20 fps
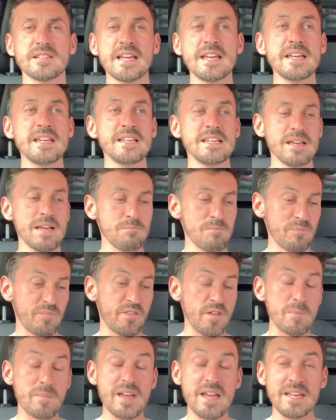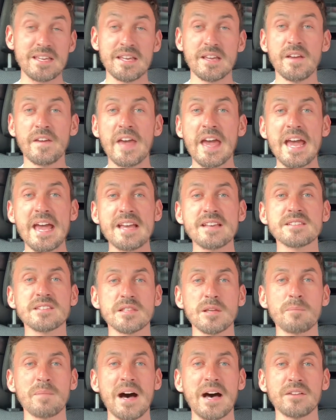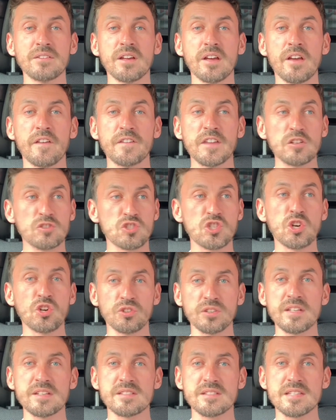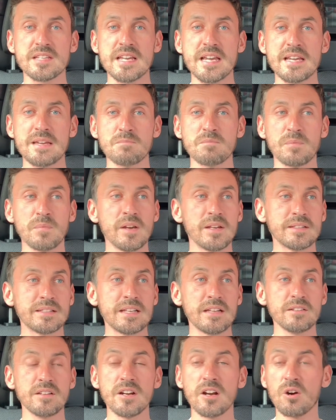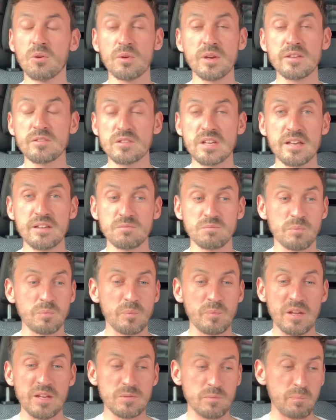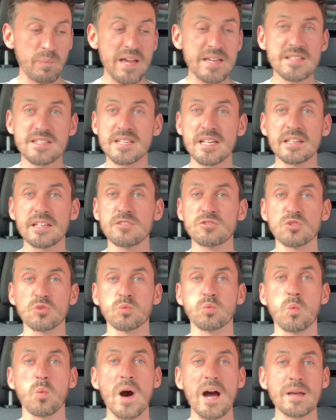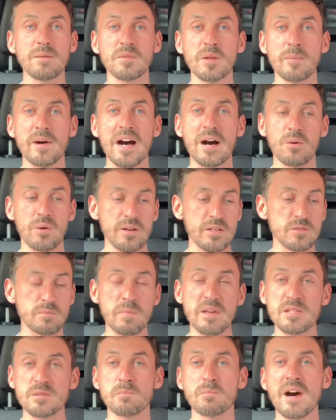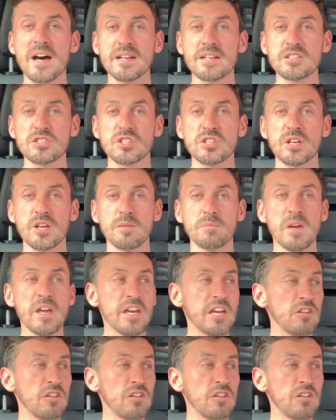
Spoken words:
He, for me, is the man that took this team you know, he's basically just wiped them out. He's mismanaged them.